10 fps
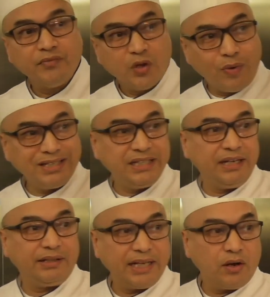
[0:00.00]
once
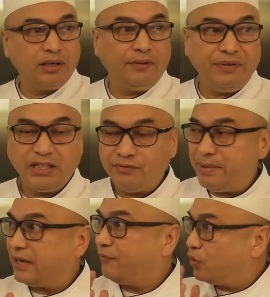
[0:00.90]
they take out the fish, we
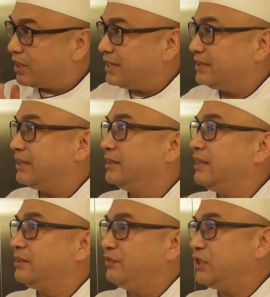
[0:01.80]
make a forecast that
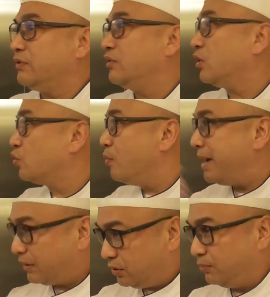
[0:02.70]
the fish will not go
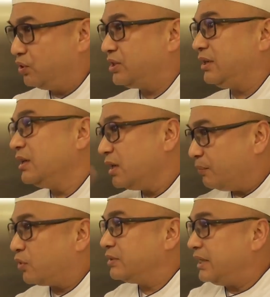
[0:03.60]
back to the butcher
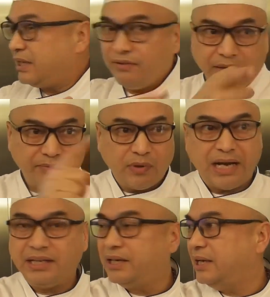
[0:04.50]
because then they will
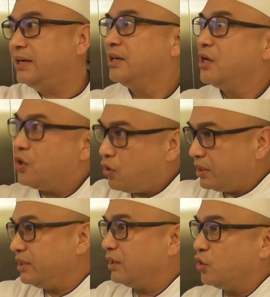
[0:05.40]
either here
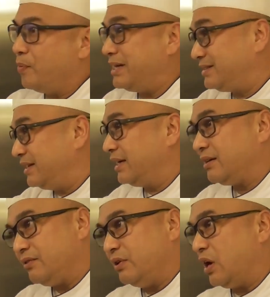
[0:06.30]
or in the crew mess dinner
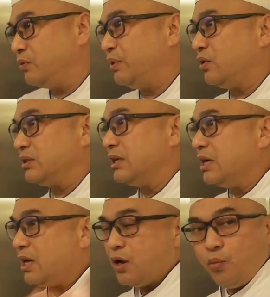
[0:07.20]
will out. Because
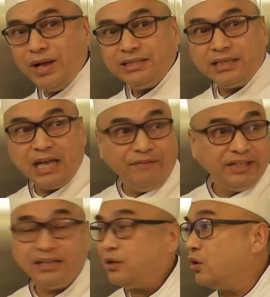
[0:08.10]
once
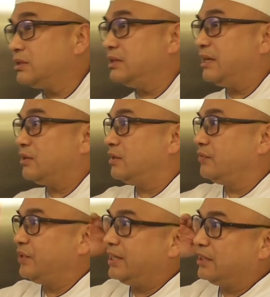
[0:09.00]
everything closed,
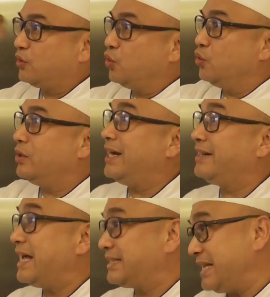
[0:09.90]
then the crew late
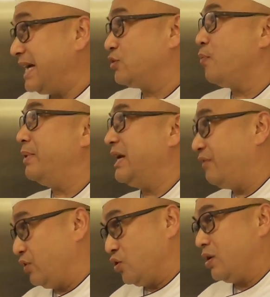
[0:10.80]
night snacks open
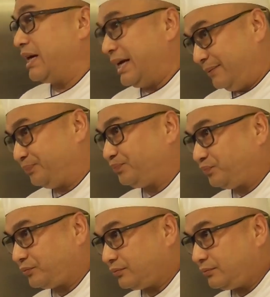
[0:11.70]
11 o'clock again.
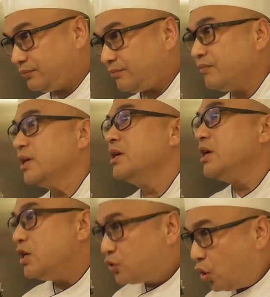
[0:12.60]

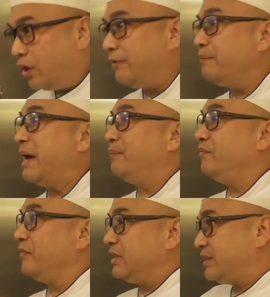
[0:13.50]
So if my
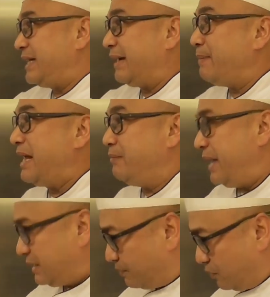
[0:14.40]
steak man
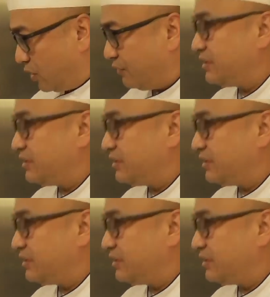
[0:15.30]
makes a lot of